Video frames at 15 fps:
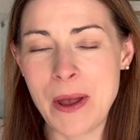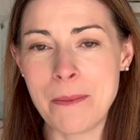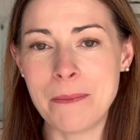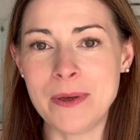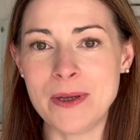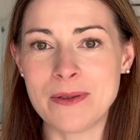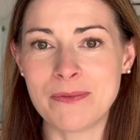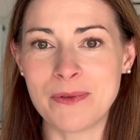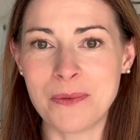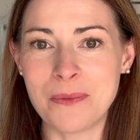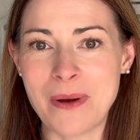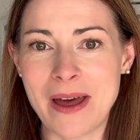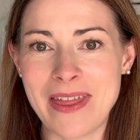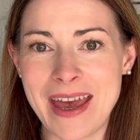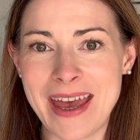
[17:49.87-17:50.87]
beautiful
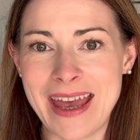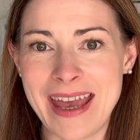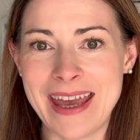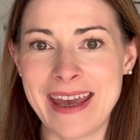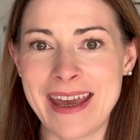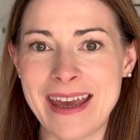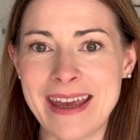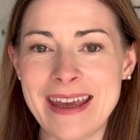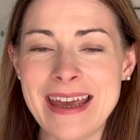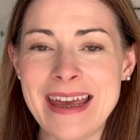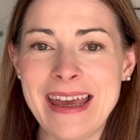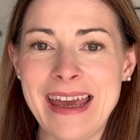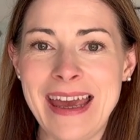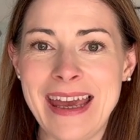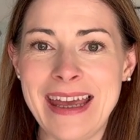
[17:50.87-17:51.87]
weather here
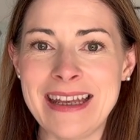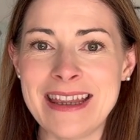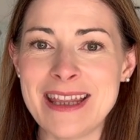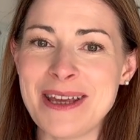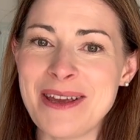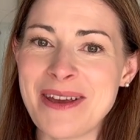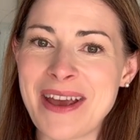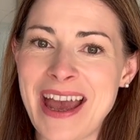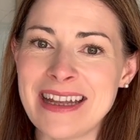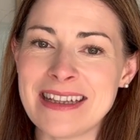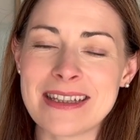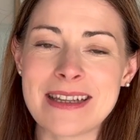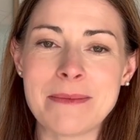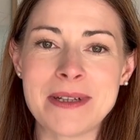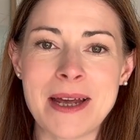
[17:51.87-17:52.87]
in the UK in
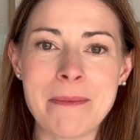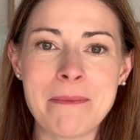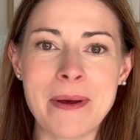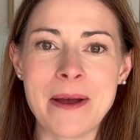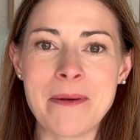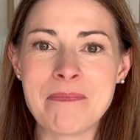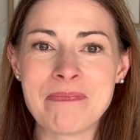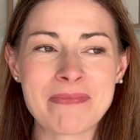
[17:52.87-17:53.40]
September.